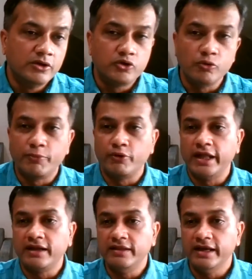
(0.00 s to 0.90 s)
to
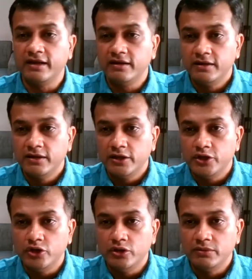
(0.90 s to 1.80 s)
protect
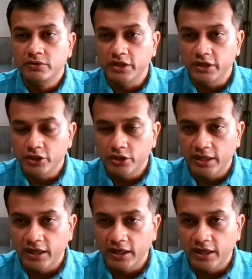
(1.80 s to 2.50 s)
the